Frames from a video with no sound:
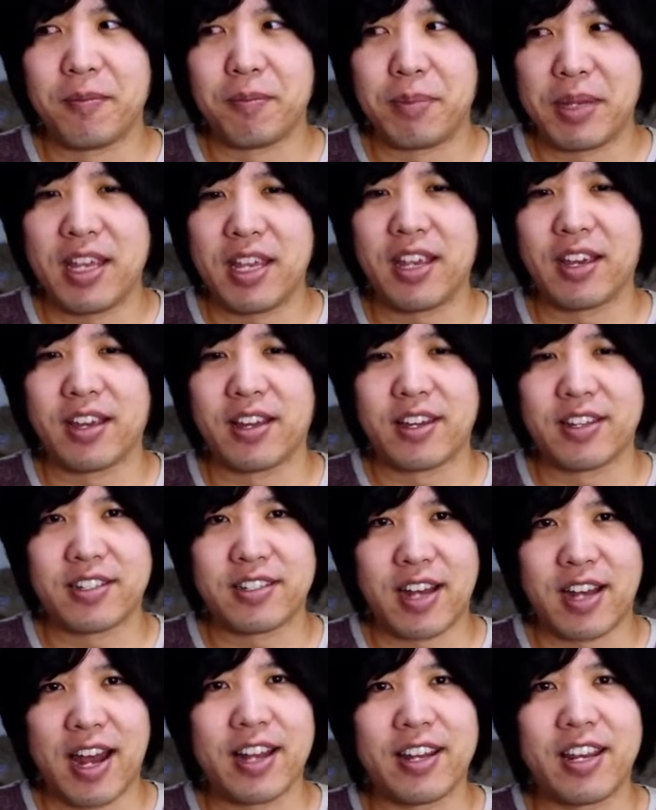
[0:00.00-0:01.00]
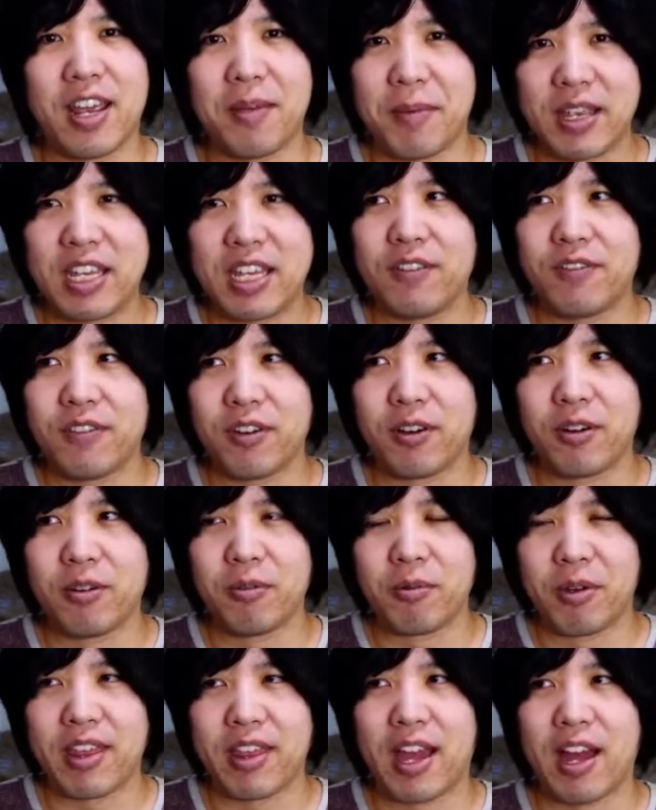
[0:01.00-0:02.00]
being a side game at
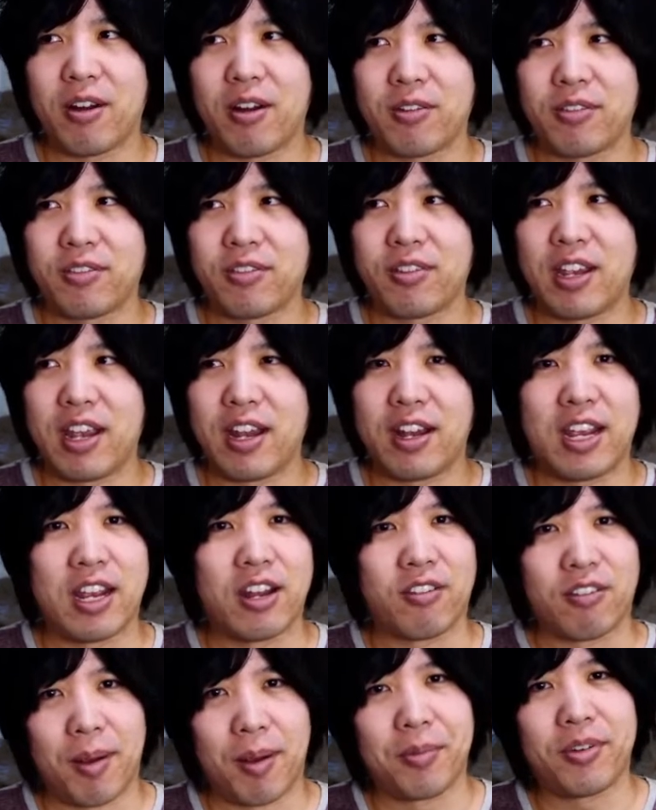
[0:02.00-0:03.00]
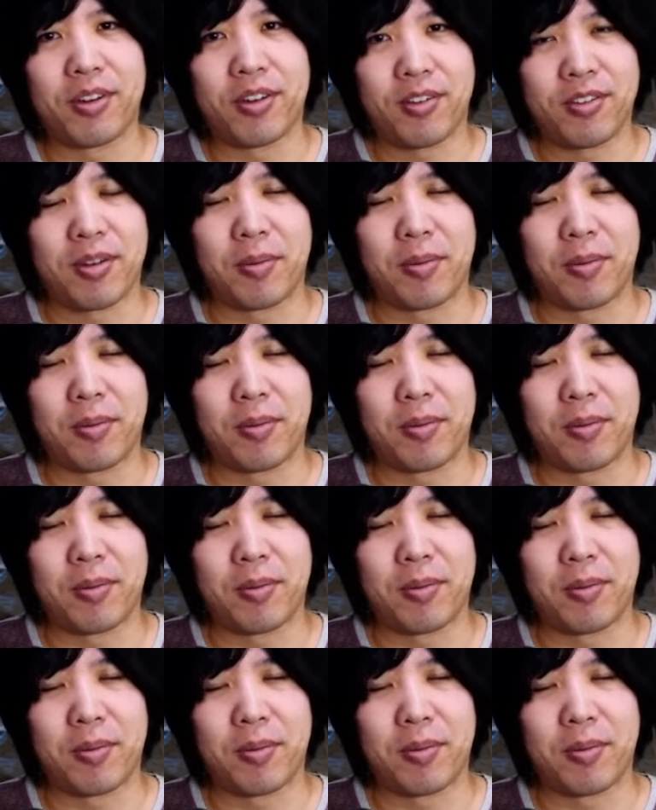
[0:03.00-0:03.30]
Evo without any interruption,